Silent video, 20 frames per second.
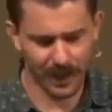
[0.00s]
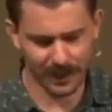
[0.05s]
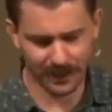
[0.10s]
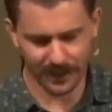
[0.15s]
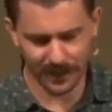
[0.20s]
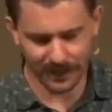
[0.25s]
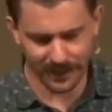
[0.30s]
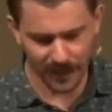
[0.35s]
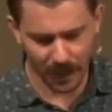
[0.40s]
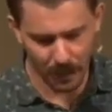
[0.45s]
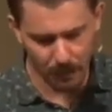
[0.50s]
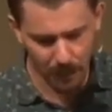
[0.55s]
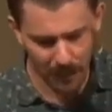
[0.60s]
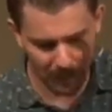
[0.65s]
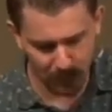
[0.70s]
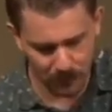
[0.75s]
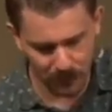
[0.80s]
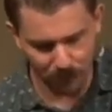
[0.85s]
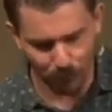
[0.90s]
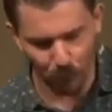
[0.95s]
As the sun
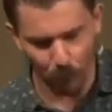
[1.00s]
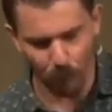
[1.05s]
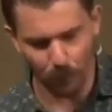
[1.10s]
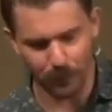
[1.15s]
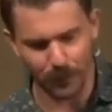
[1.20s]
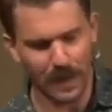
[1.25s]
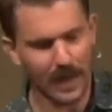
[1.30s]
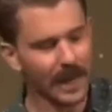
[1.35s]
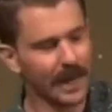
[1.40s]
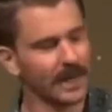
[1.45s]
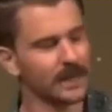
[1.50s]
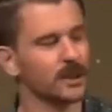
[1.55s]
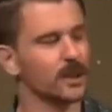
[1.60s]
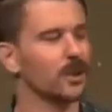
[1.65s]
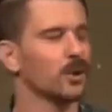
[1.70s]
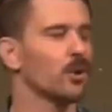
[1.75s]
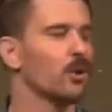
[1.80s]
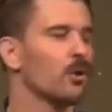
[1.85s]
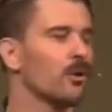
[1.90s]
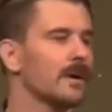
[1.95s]
beams forth its
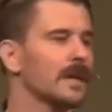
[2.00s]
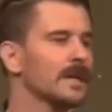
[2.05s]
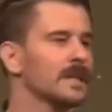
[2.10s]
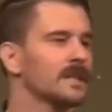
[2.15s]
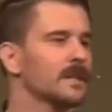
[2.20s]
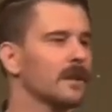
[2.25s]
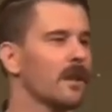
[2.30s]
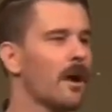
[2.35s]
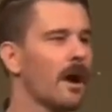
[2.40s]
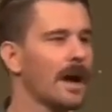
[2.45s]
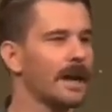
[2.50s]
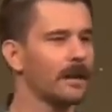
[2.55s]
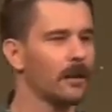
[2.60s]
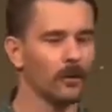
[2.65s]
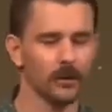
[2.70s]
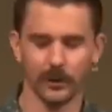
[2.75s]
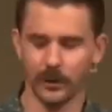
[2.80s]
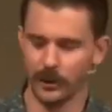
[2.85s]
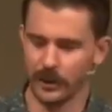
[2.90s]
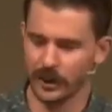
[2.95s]
glorious light
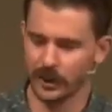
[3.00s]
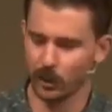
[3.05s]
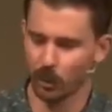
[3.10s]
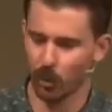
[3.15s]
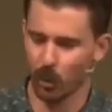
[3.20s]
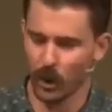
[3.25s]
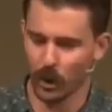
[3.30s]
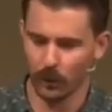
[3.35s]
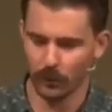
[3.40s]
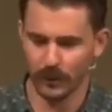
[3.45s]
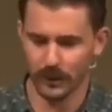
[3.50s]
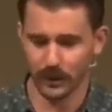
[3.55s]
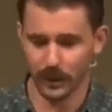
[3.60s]
onto this world,